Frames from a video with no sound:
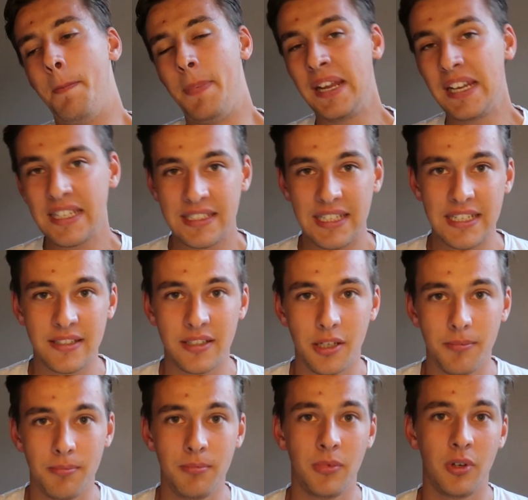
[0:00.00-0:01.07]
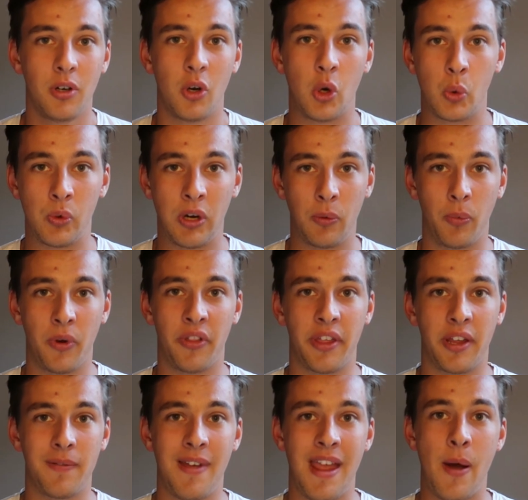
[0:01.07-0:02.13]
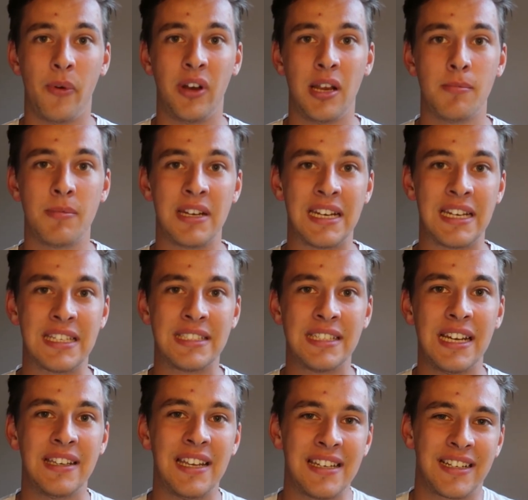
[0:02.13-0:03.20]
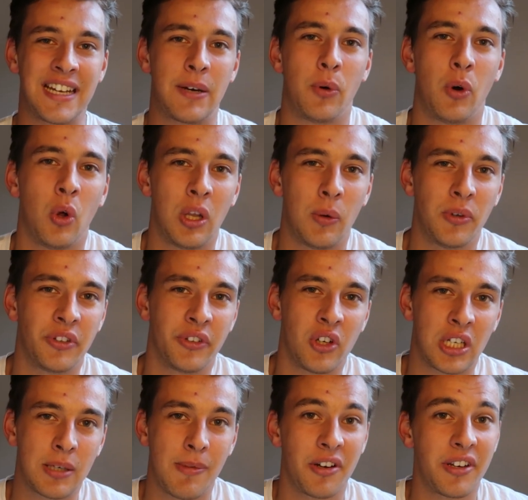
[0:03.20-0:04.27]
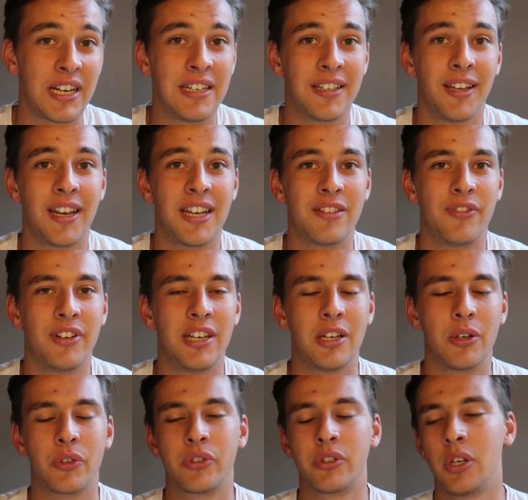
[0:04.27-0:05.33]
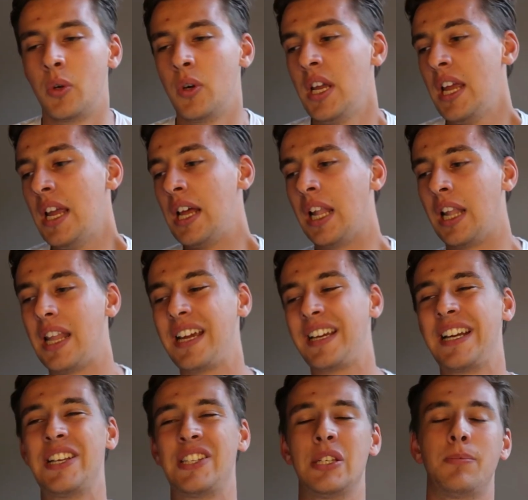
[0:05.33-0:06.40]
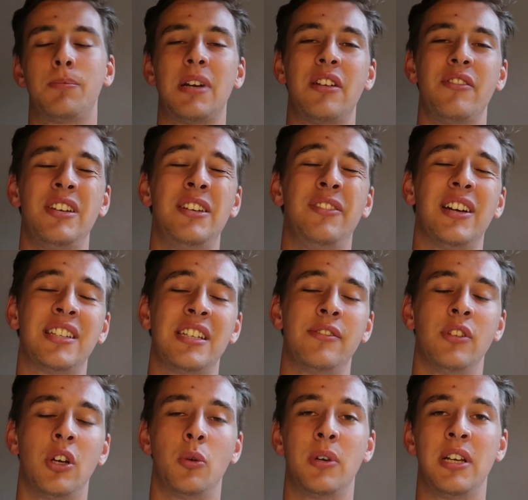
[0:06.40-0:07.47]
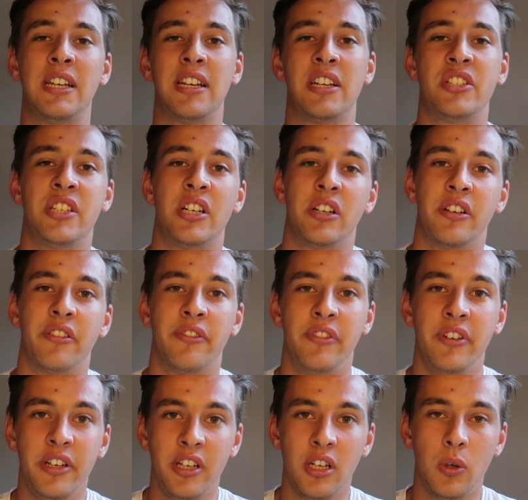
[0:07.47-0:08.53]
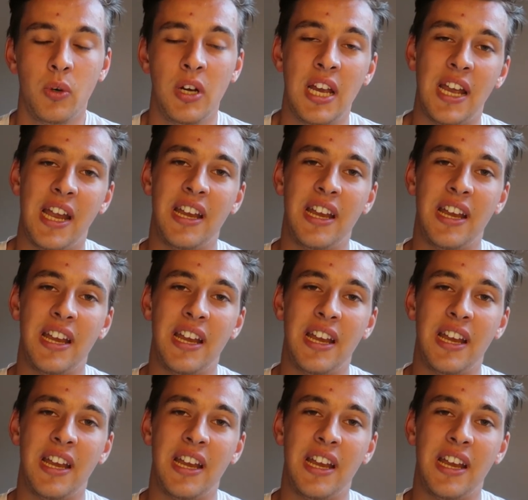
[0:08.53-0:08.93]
pick a system, run with it. And with that being said, that's kind of all I want to talk about in today's video. So like and subscribe if you guys haven't already, and share the video.